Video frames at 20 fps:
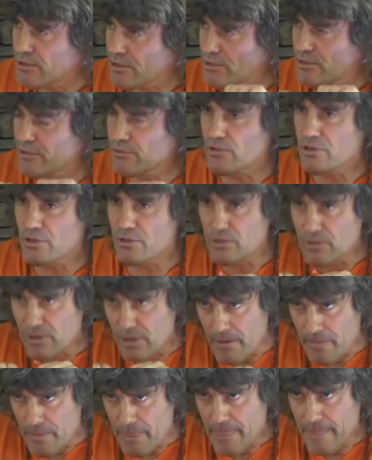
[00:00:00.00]
Through
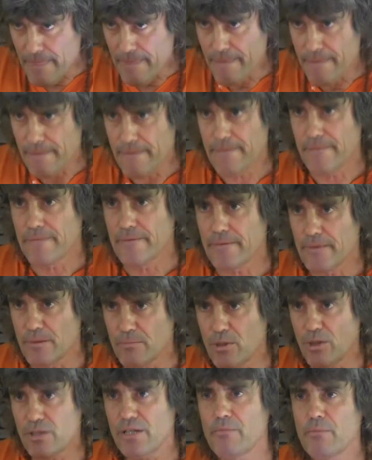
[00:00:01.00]
the
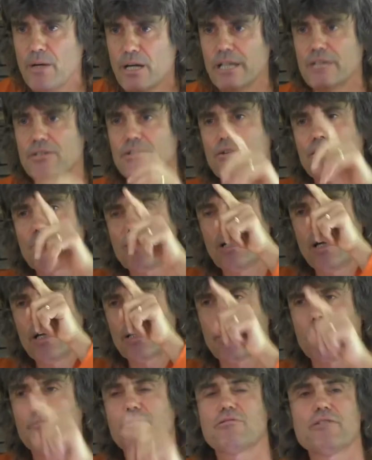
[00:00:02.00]
body mind. So it's
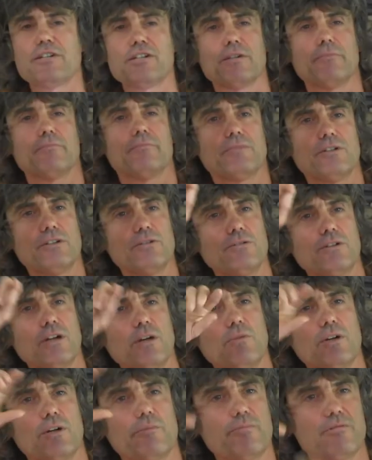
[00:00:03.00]
like a prism. Do you all know
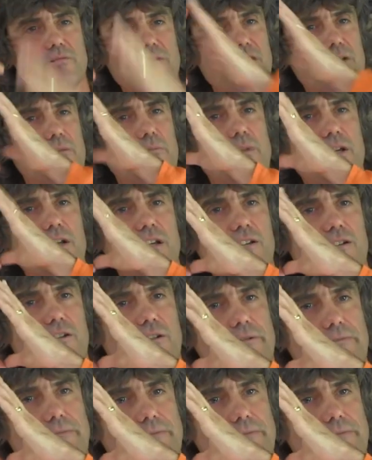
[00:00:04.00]
what a prism is?